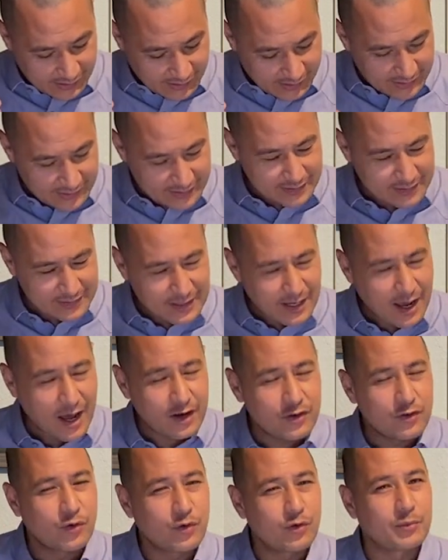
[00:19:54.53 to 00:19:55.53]
It is
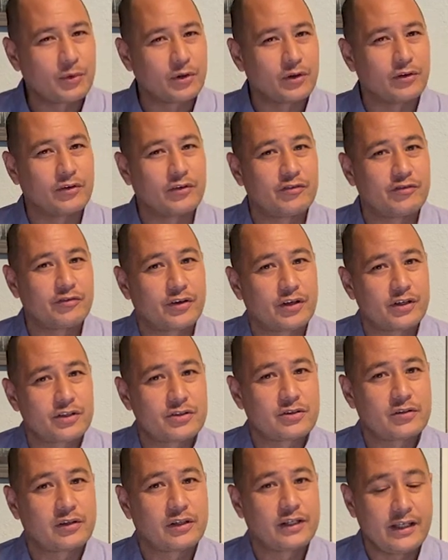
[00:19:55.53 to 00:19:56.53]
not normal for
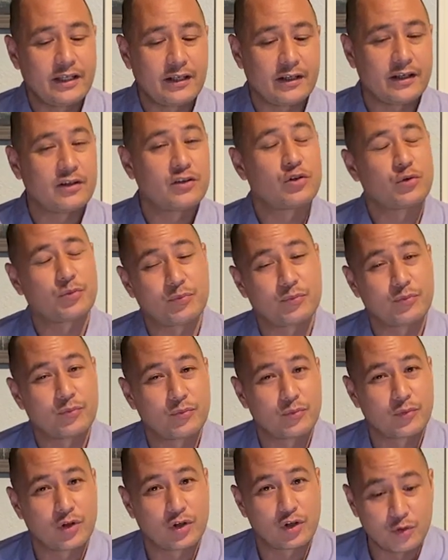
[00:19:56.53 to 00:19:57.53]
us to lean into
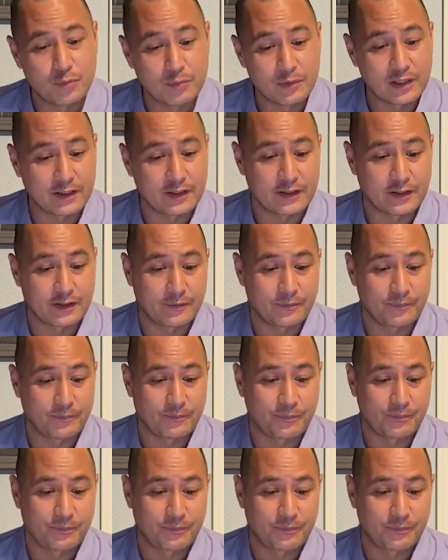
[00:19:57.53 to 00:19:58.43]
humility.